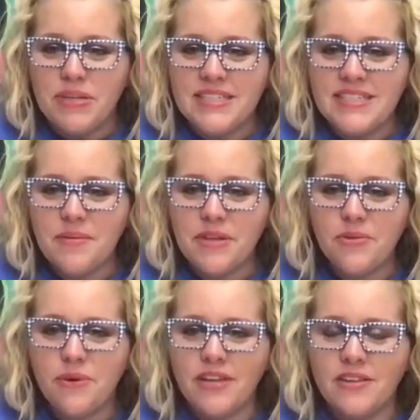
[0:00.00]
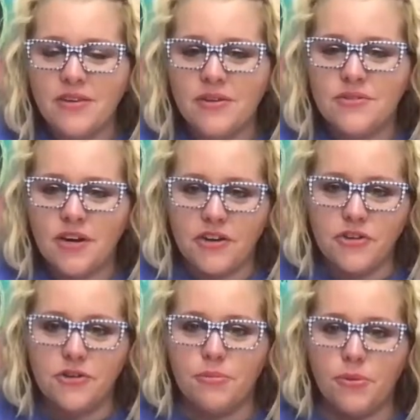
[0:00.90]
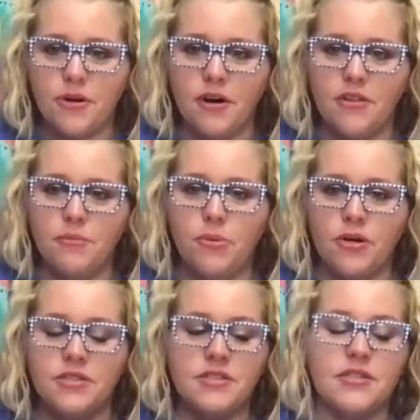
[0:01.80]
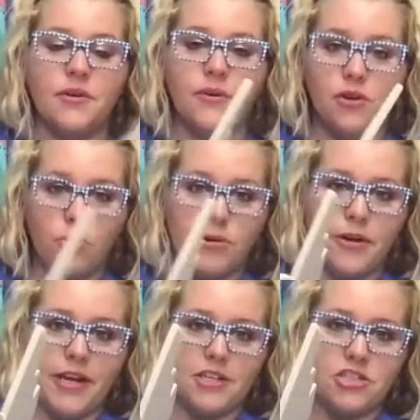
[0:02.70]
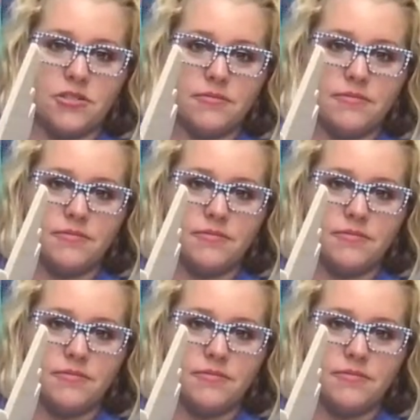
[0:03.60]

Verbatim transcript: Please tell me the width you use on your board on the boards. So quarter inch.